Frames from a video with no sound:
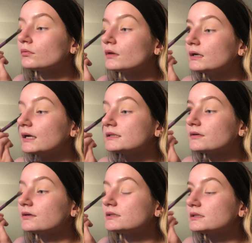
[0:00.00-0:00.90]
And as you
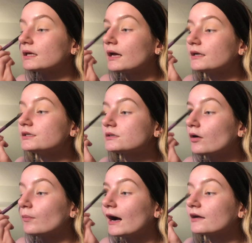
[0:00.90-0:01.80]
can see, I just
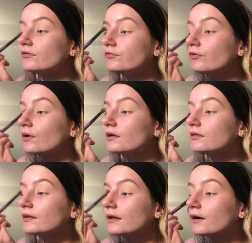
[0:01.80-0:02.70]
go back and forth
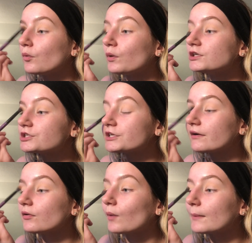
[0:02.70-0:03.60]
in like a
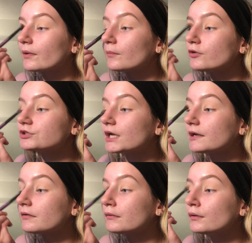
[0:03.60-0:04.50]
windshield wiper motion.